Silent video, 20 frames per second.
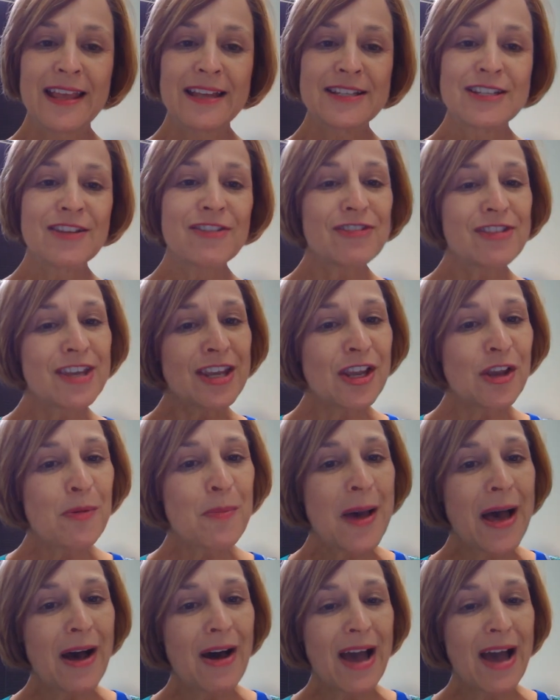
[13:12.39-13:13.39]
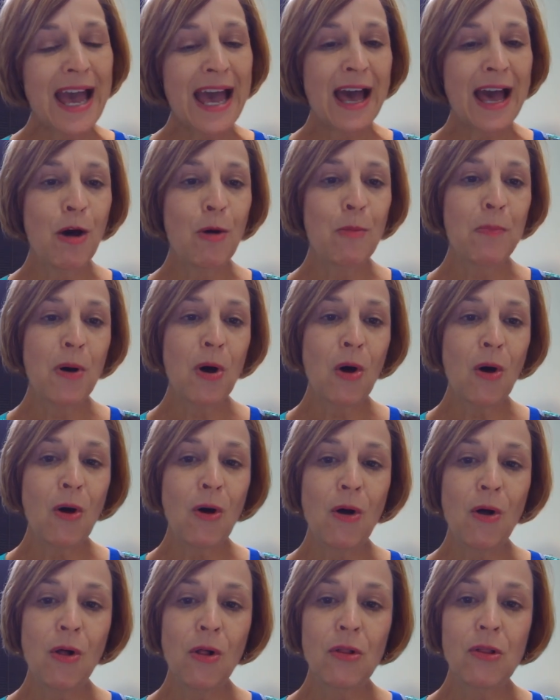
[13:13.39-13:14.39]
to think about how
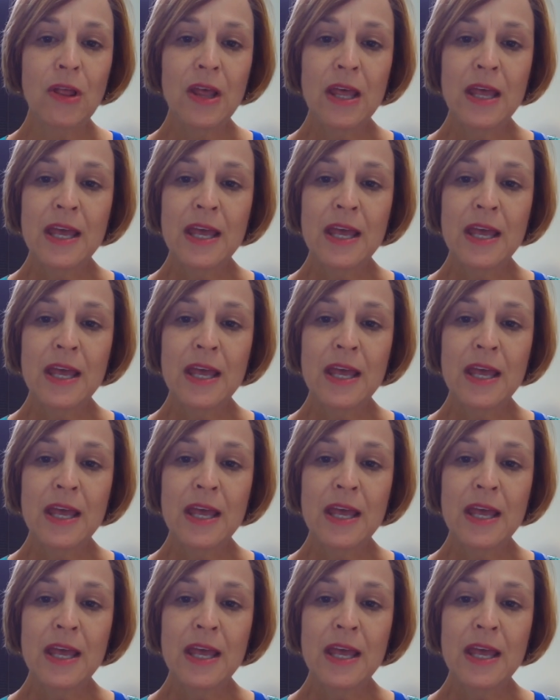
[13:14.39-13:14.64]
Paul